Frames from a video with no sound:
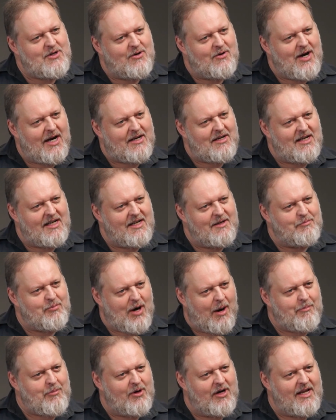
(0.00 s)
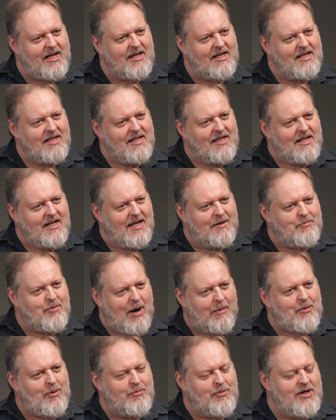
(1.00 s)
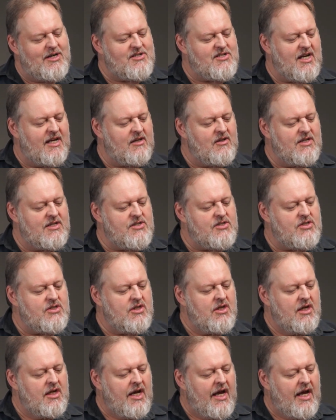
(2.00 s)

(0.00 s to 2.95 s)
correctly, properly, like proper British English.